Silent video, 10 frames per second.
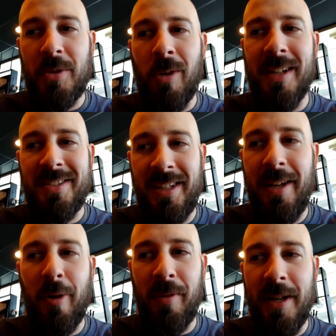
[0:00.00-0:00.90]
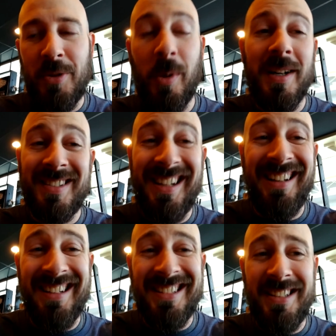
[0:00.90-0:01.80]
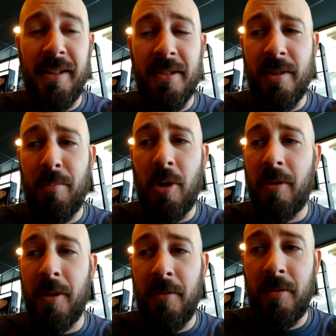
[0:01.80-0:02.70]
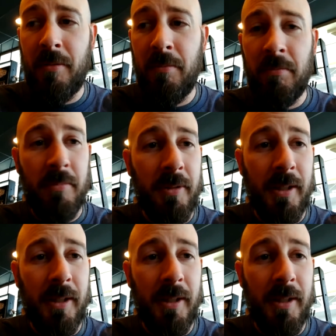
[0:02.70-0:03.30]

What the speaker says: Overhead squats, 10 overhead squats. I'd like to see this unbroken.